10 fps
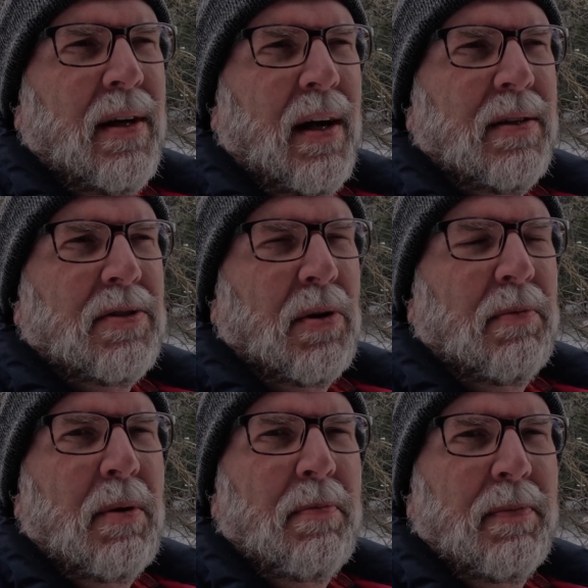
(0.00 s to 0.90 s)

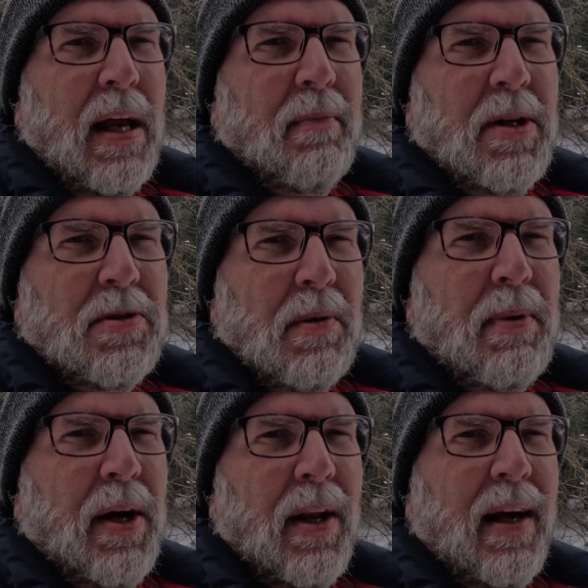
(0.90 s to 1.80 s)
storm damage
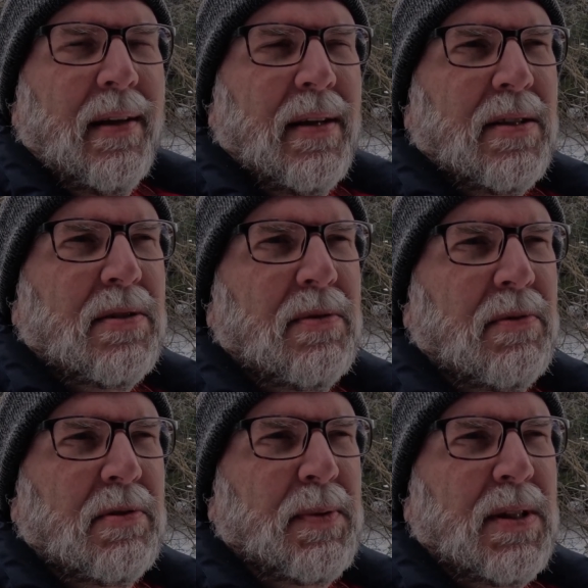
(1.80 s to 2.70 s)
repair like this,
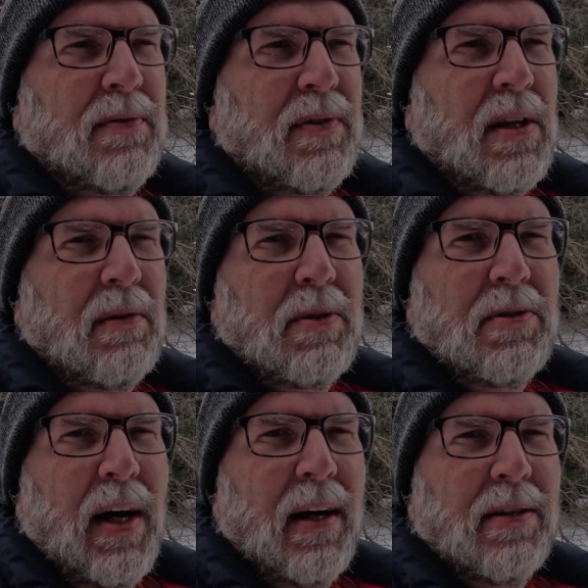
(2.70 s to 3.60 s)
specifically with
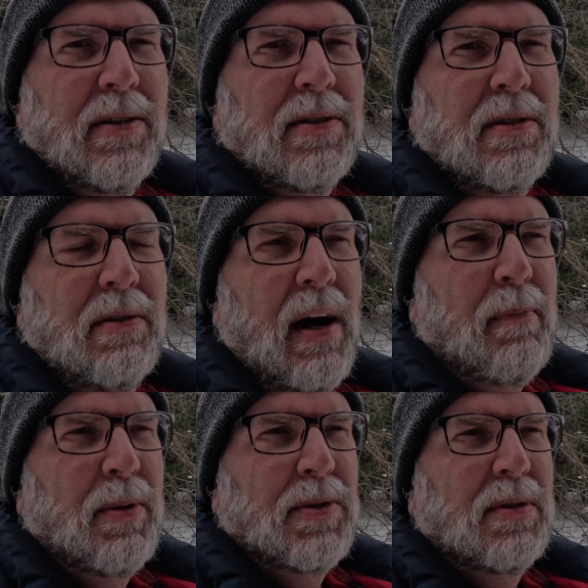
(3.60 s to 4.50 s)
tractors and
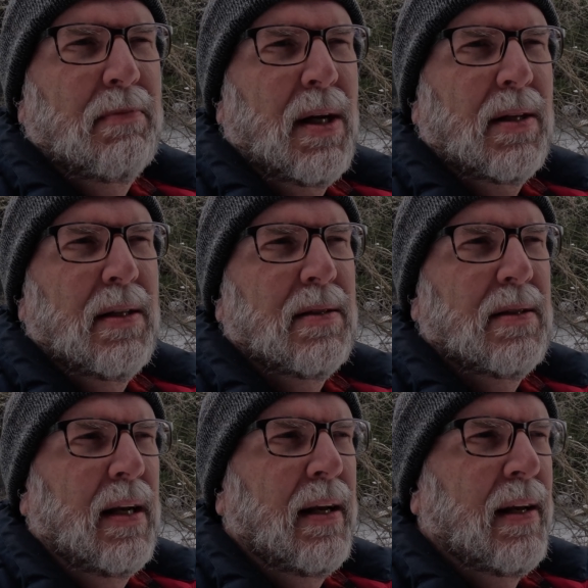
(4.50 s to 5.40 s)
grapples and buckets
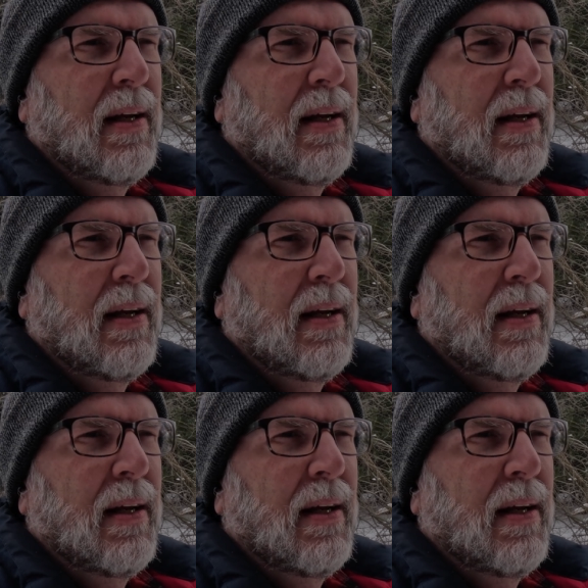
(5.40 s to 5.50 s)
and